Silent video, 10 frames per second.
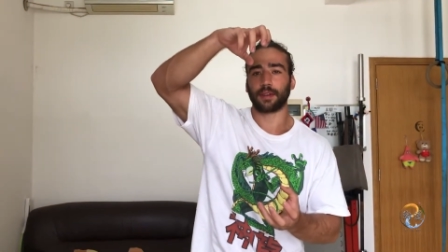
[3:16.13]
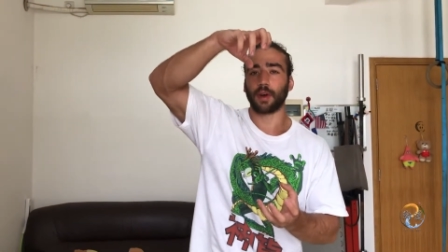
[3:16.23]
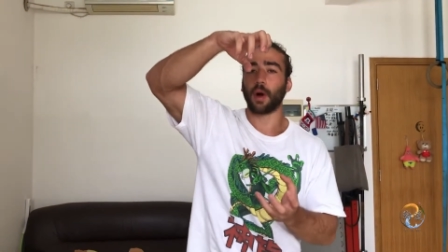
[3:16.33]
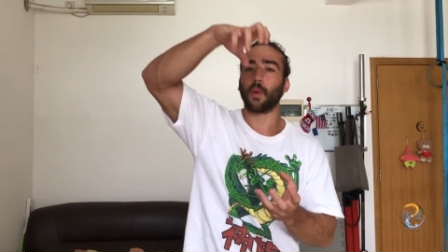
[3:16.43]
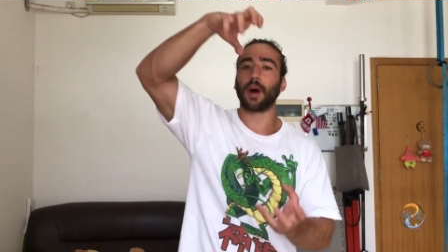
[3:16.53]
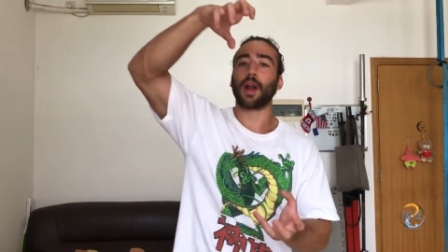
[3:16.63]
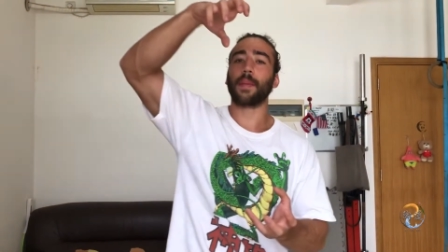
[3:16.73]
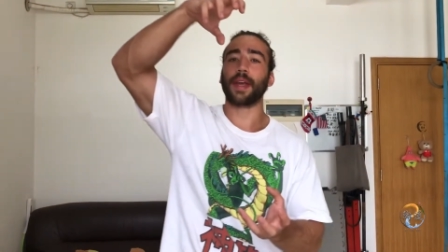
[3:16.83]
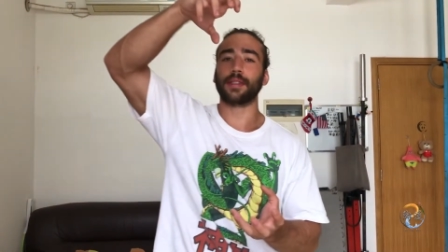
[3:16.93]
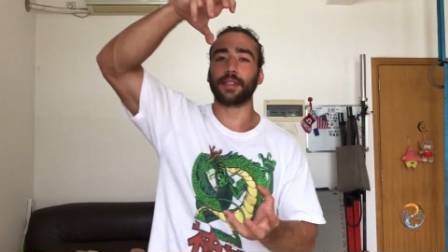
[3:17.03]
So a
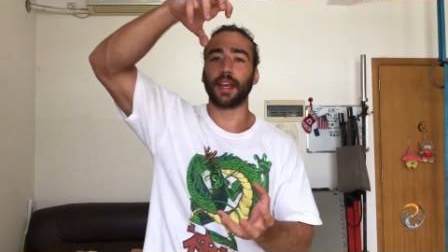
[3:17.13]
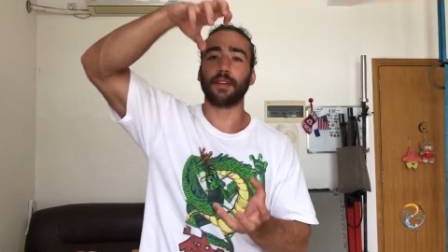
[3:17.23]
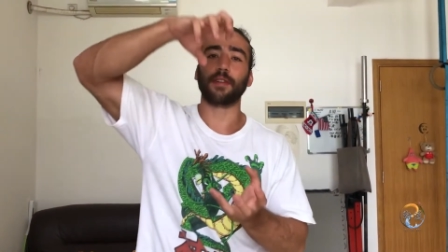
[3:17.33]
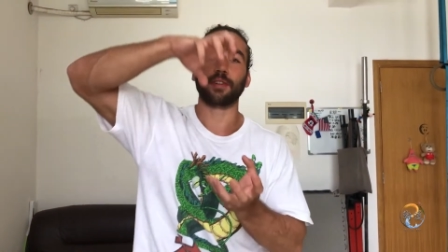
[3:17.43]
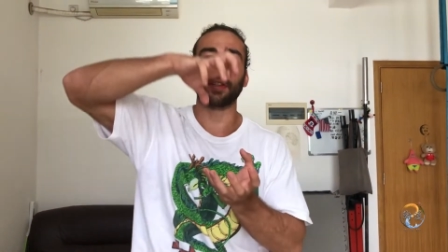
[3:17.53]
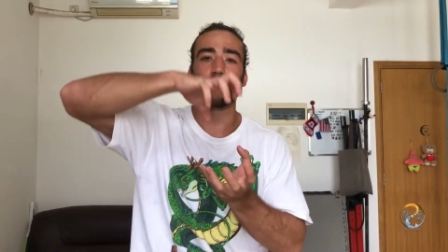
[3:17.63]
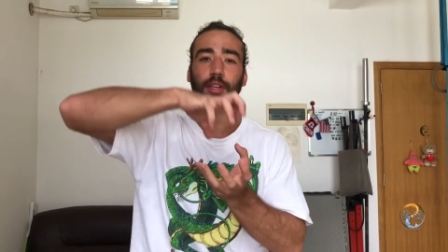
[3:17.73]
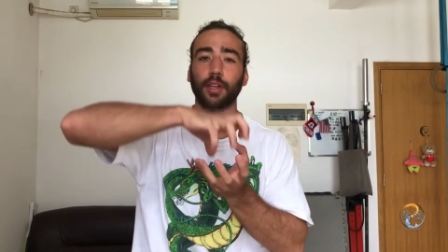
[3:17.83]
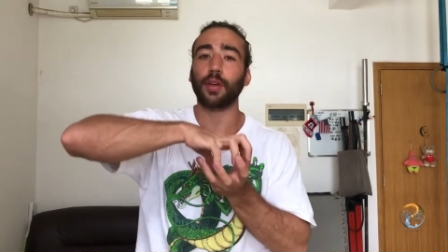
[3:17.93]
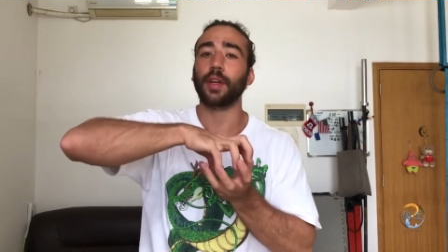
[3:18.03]
one-arm handstand versus
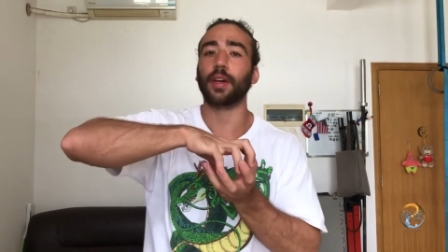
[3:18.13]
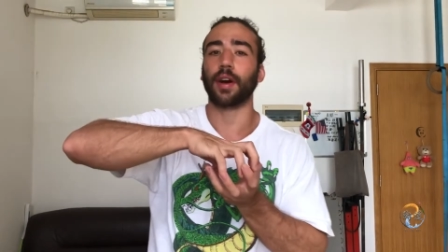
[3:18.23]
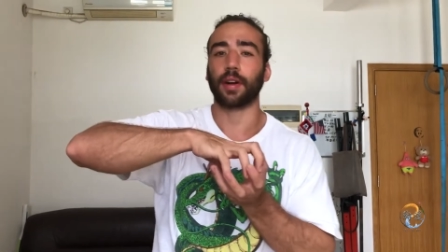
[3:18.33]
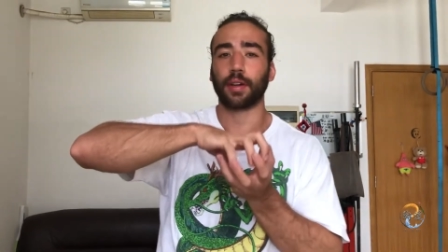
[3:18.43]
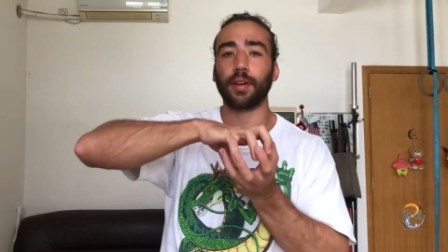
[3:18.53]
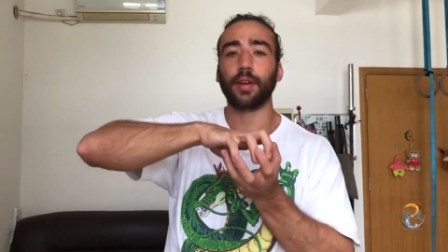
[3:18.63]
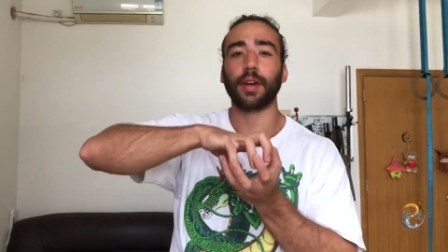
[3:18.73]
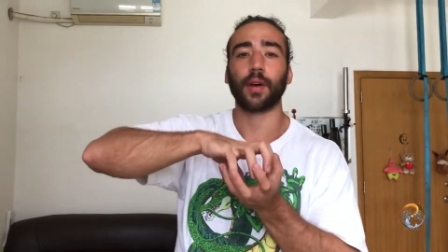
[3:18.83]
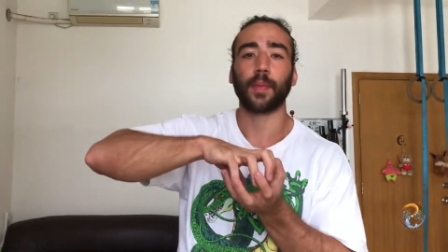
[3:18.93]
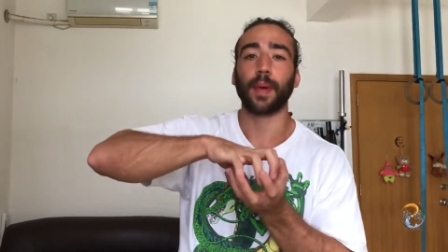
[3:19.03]
a QDR.
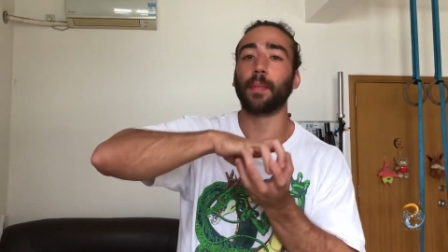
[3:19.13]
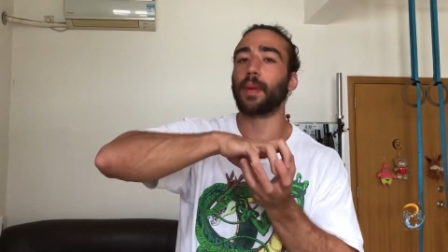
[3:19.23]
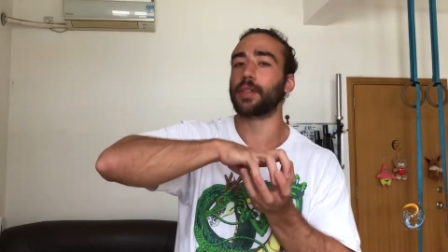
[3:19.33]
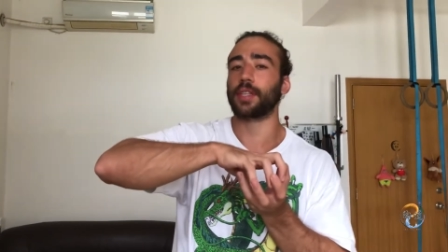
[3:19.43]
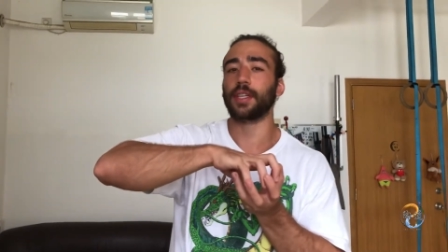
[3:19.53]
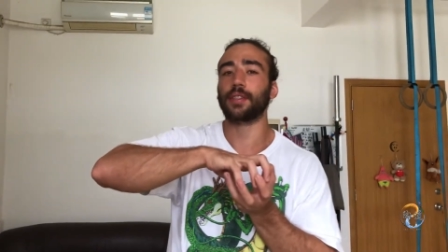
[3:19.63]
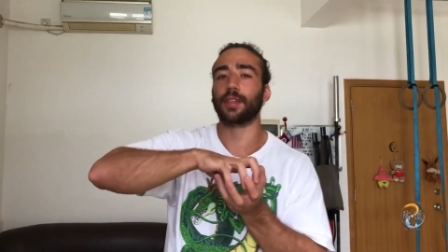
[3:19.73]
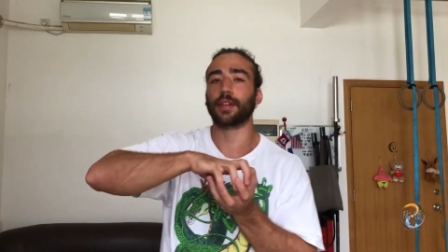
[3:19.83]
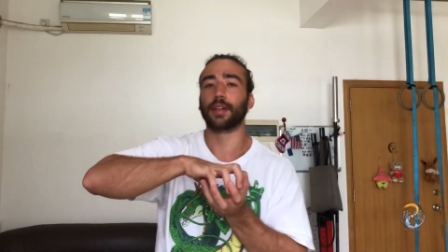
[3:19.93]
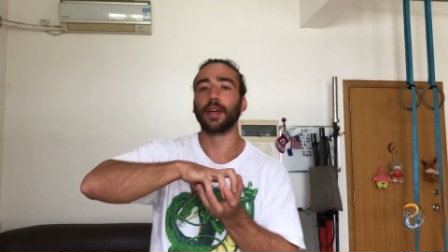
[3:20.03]
QDR would be much
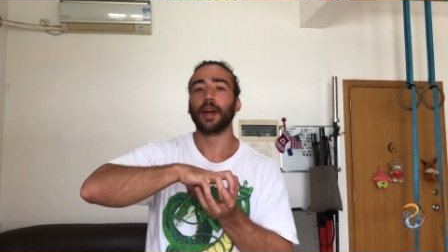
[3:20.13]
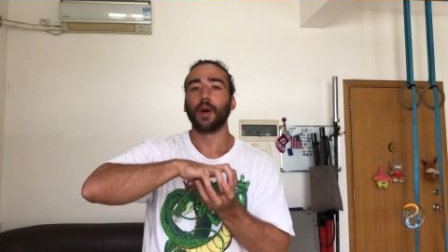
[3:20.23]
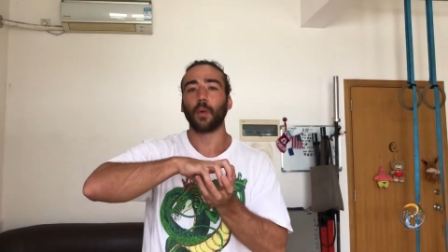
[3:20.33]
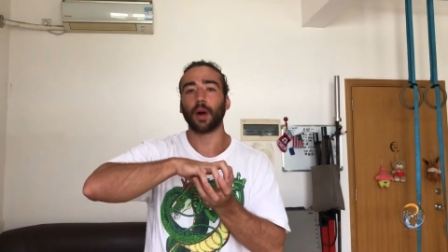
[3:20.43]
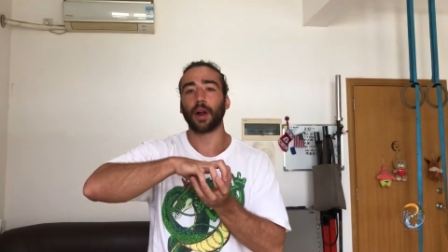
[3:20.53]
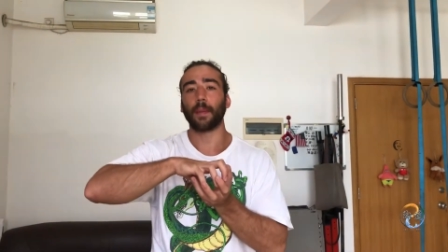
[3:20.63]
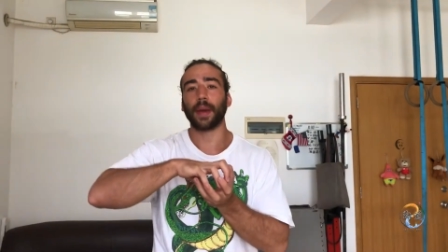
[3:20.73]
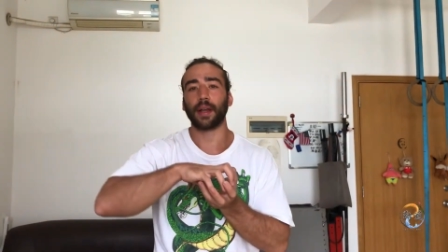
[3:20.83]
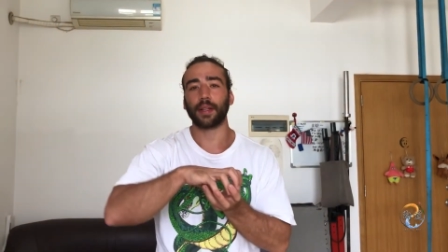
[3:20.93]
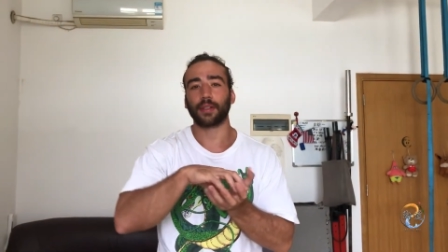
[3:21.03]
easier one-arm
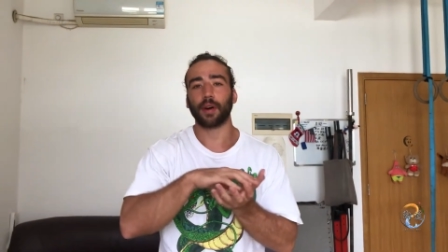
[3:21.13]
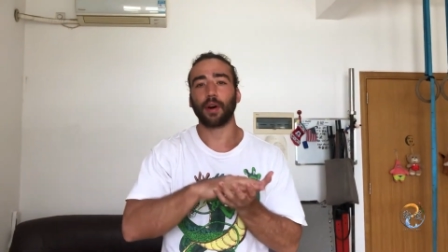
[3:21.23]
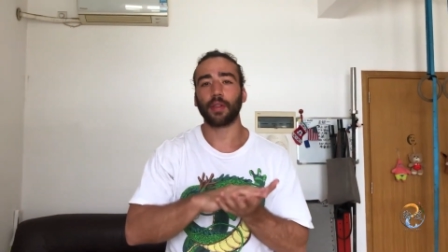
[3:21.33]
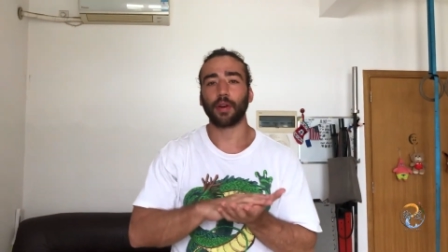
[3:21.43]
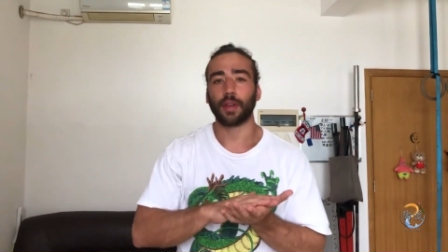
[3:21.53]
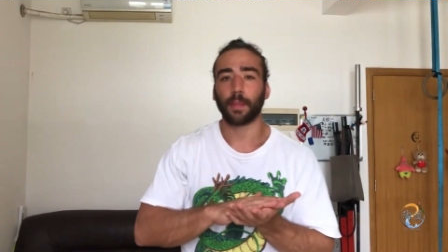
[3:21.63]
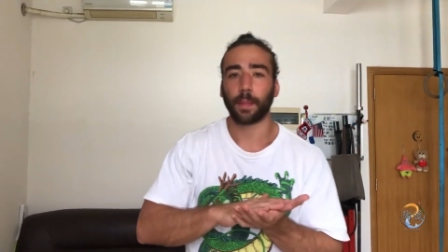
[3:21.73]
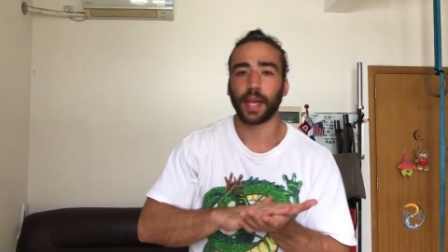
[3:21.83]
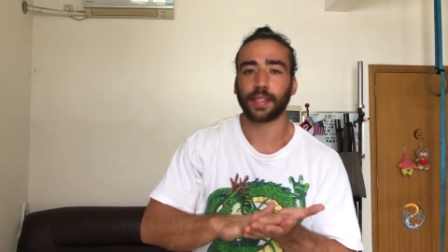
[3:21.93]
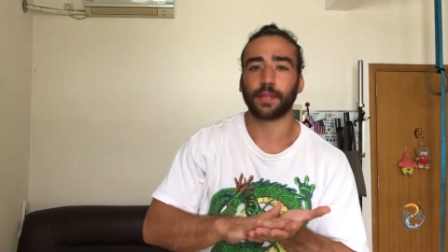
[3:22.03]
balance, although the
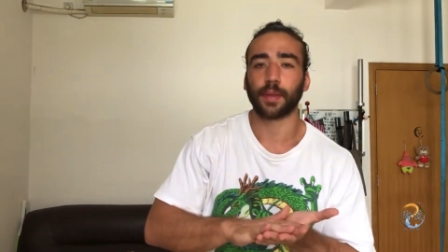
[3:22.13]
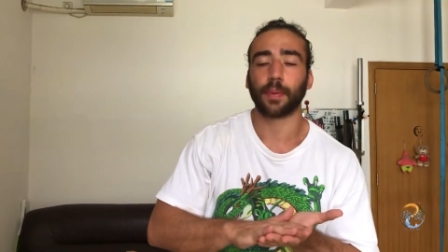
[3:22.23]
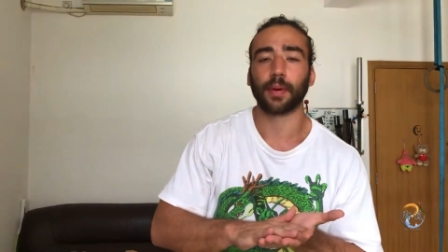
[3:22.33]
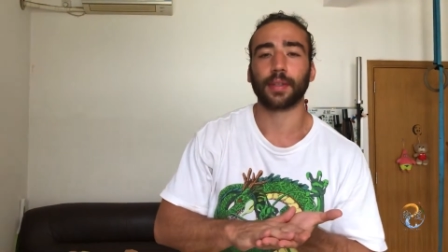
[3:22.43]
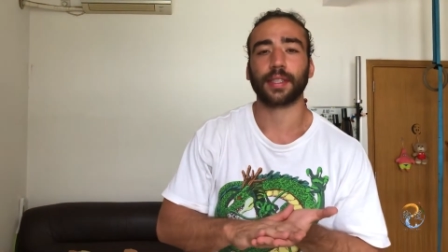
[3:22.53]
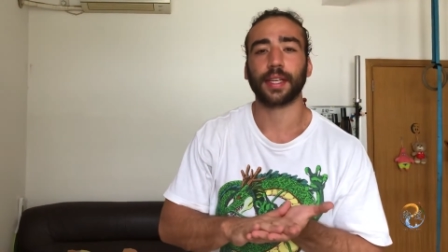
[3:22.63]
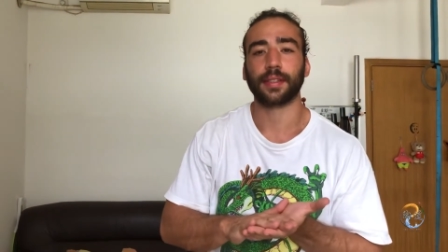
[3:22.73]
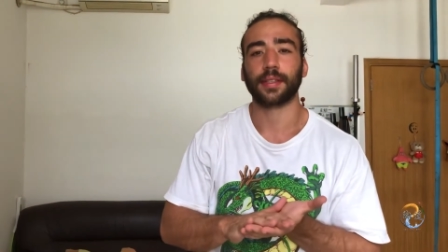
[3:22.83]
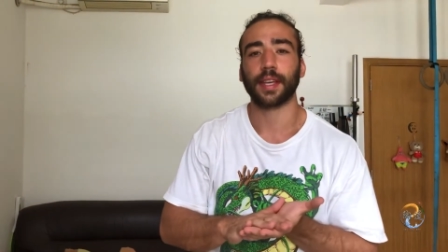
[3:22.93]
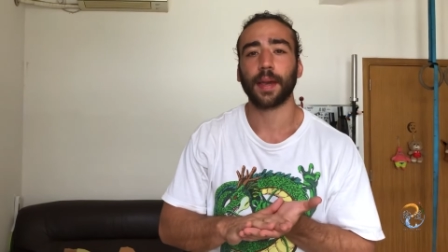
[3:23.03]
base of support
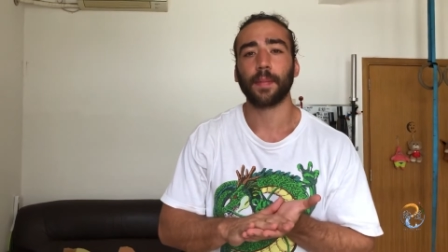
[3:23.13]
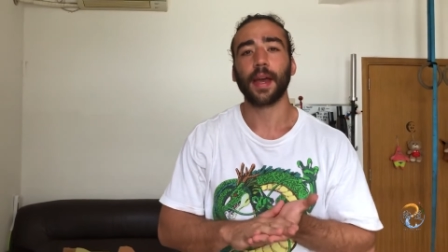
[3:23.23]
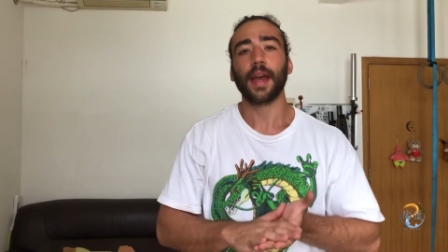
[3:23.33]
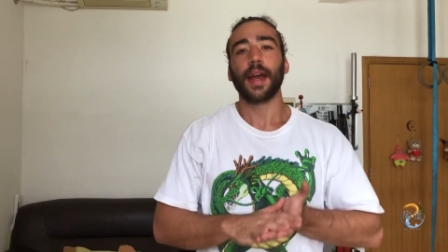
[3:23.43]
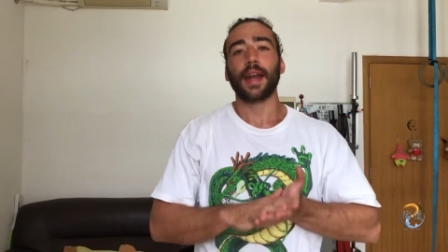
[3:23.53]
stays the same.